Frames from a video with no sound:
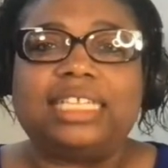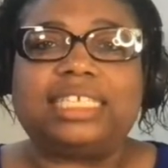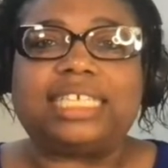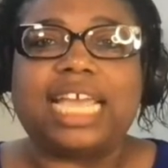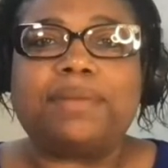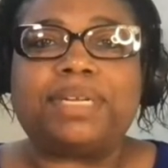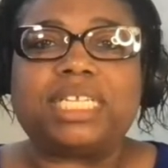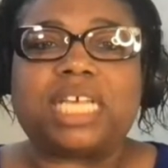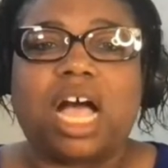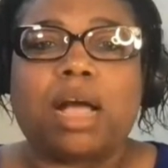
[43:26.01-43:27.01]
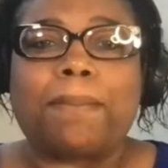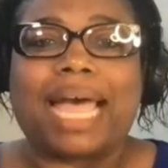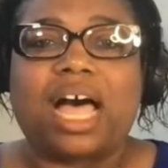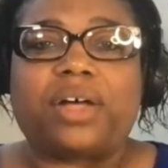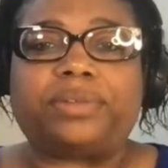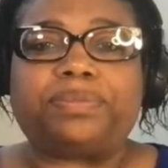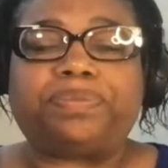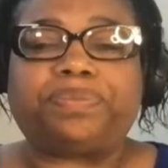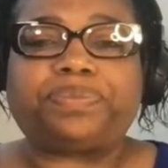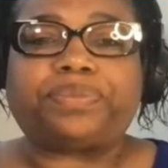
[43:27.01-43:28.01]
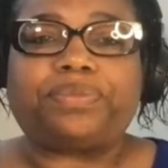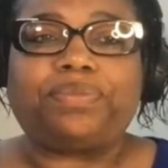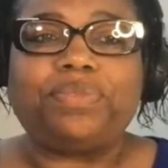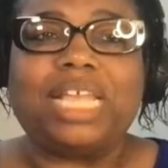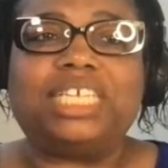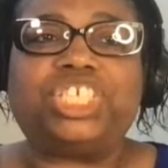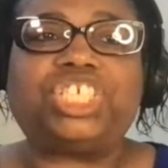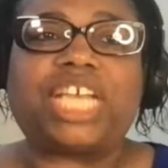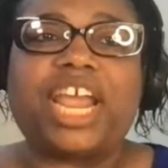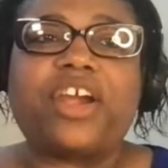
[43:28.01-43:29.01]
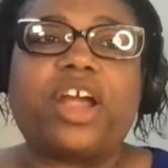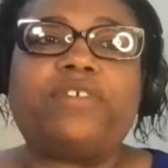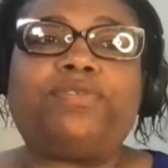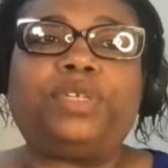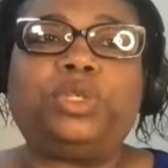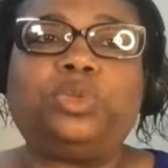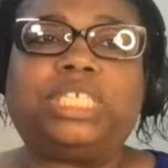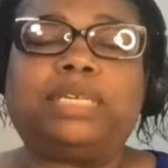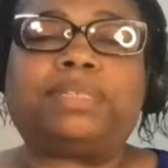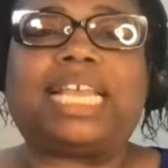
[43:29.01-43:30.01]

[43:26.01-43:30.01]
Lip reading: today I'm going to talk about and share a few tips.